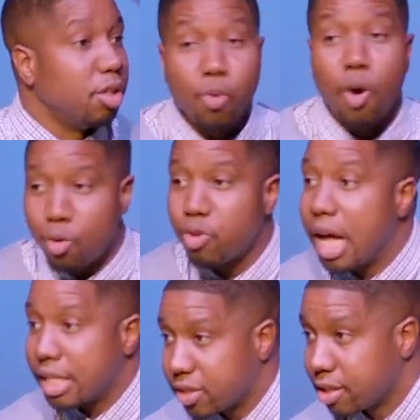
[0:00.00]
you won't
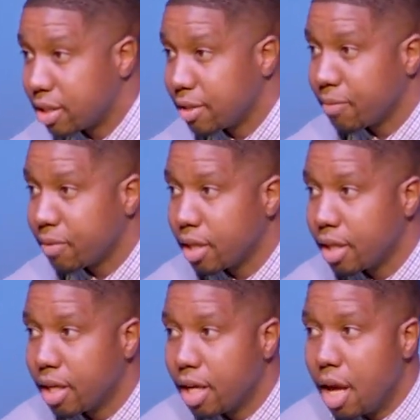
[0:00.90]
rest.
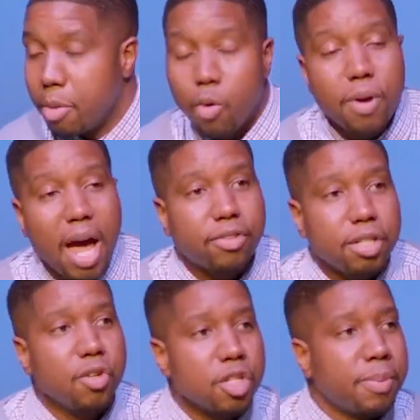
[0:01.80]
But what we have
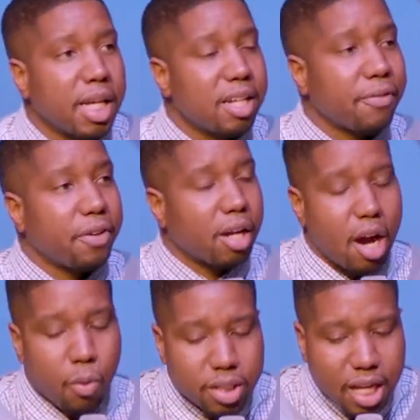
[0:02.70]
to do is begin to
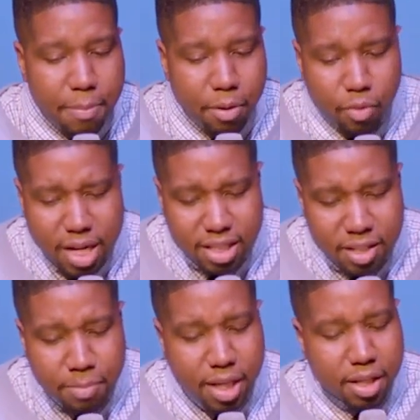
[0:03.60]
figure out what type of rest
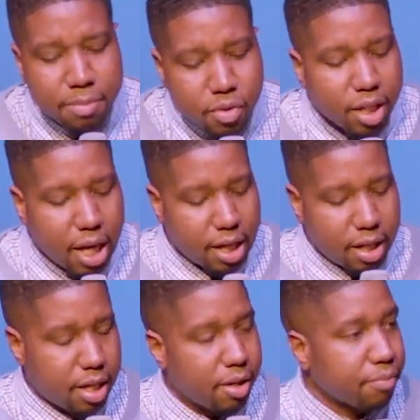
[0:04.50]
is being
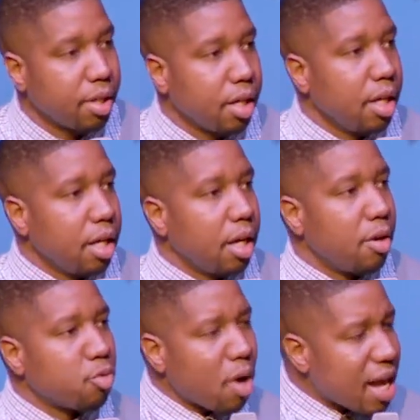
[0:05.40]
communicated here.
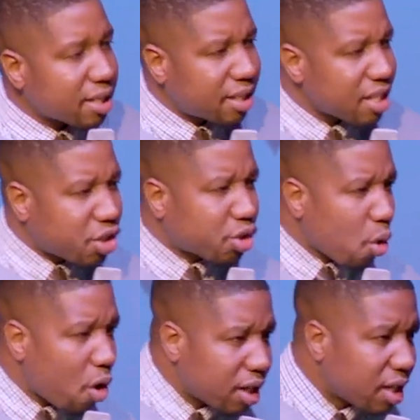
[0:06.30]
Uh, rest, this
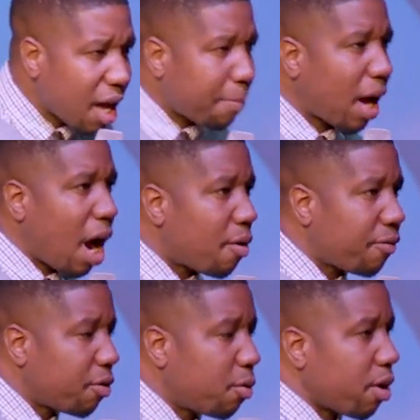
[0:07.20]
short and yet
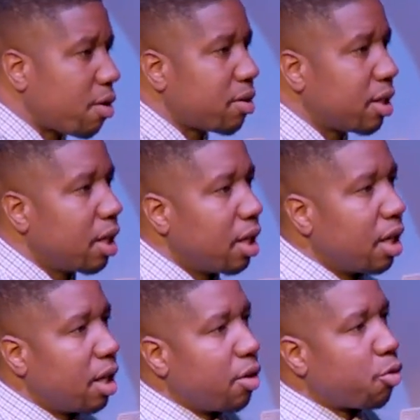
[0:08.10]
powerful word,
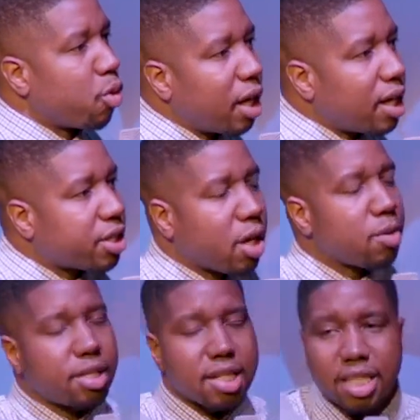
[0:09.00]
really
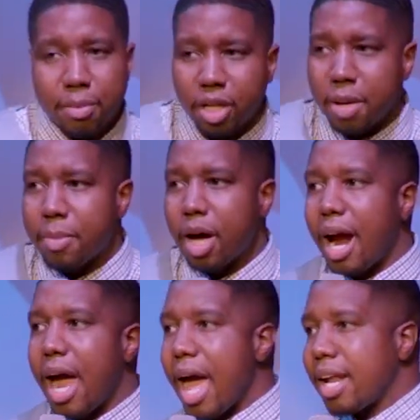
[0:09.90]
shows us something about
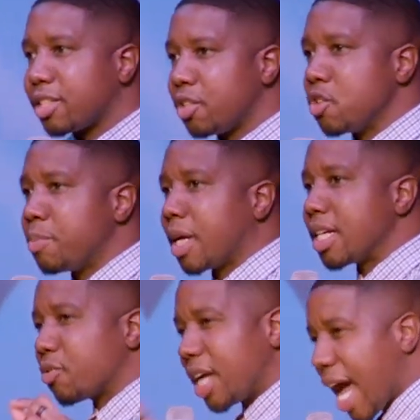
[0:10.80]
our attitudes
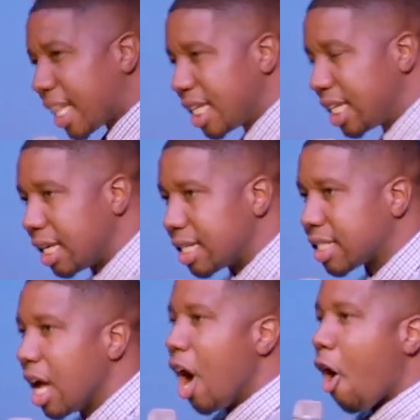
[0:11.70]
because the reality
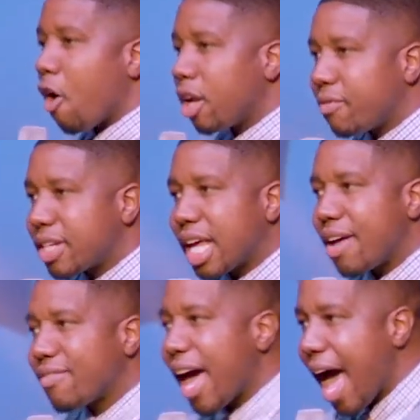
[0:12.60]
is all of us
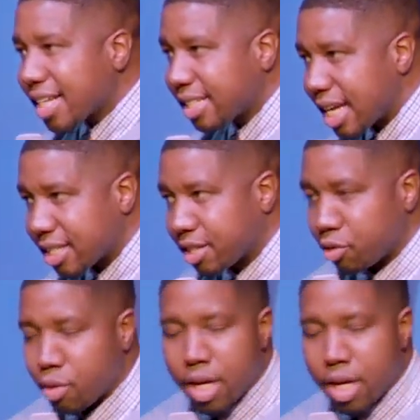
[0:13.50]
have access to